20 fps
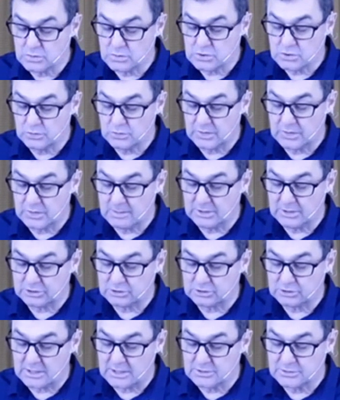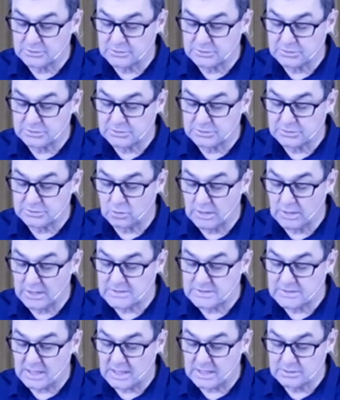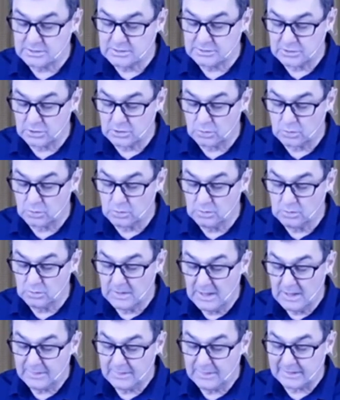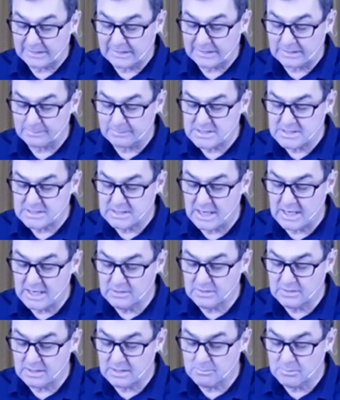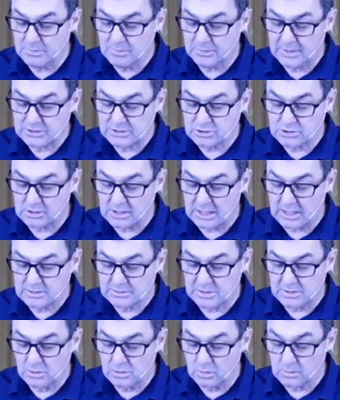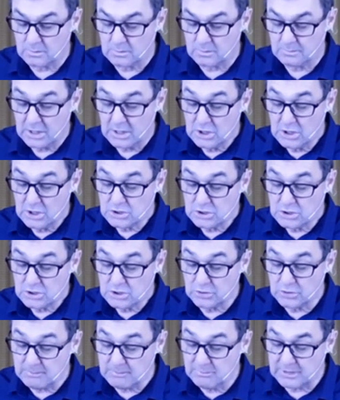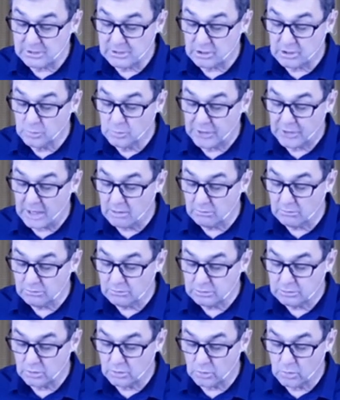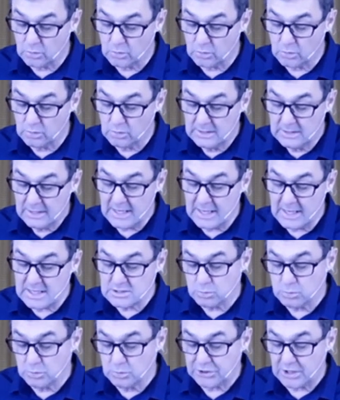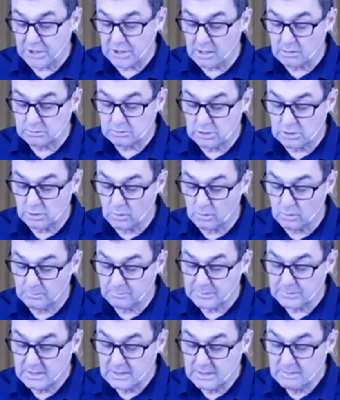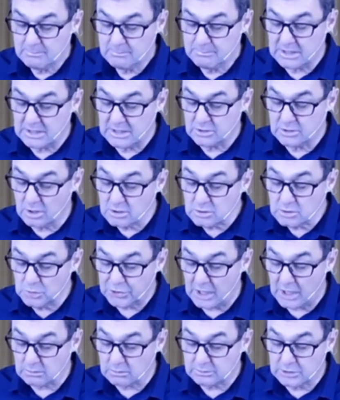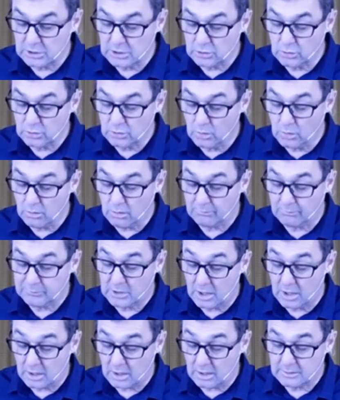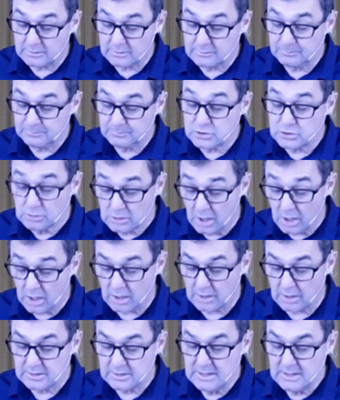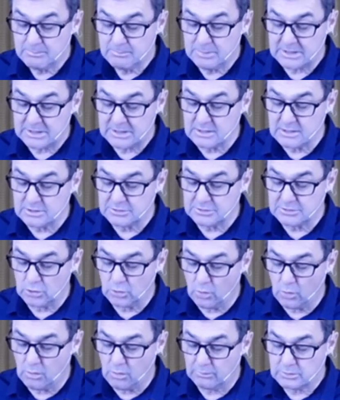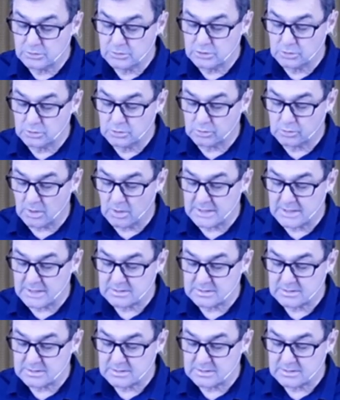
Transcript: them that are under the law, as under the law, that I might gain them that are under the law, to them that are without the law, as without the law, being not without the law of God, to God, but under the law to Christ